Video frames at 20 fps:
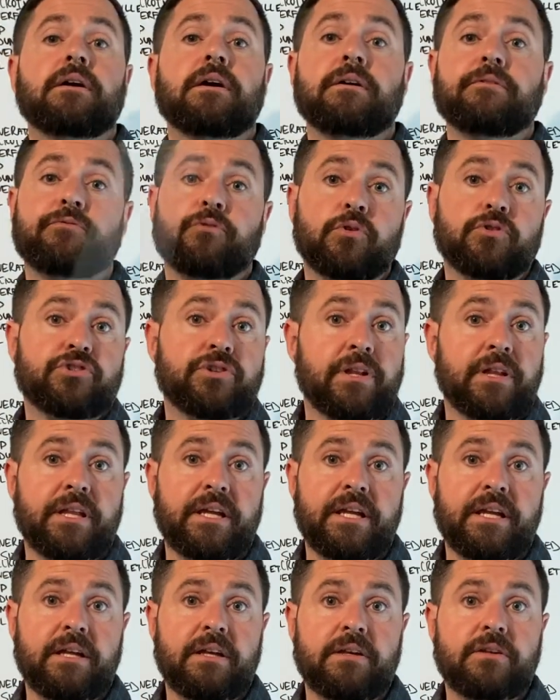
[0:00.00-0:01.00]

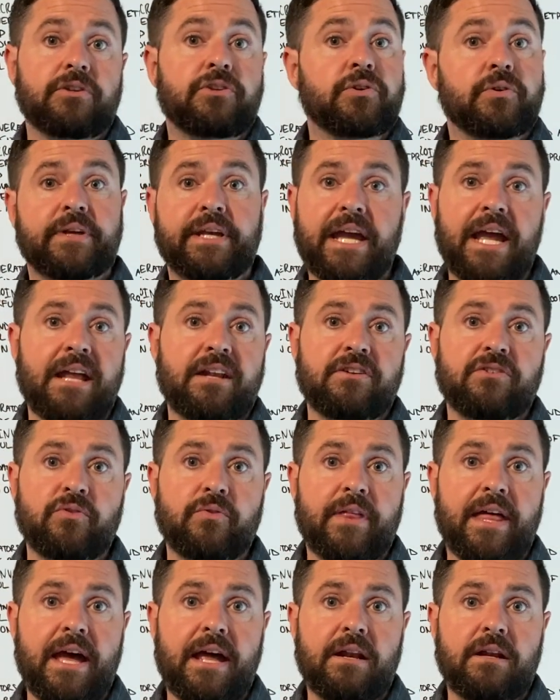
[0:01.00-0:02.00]
unfortunately, you can't
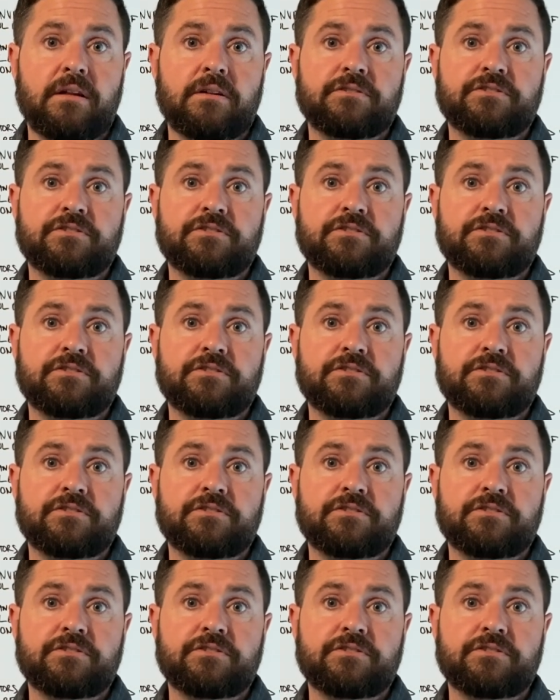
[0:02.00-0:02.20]
do that.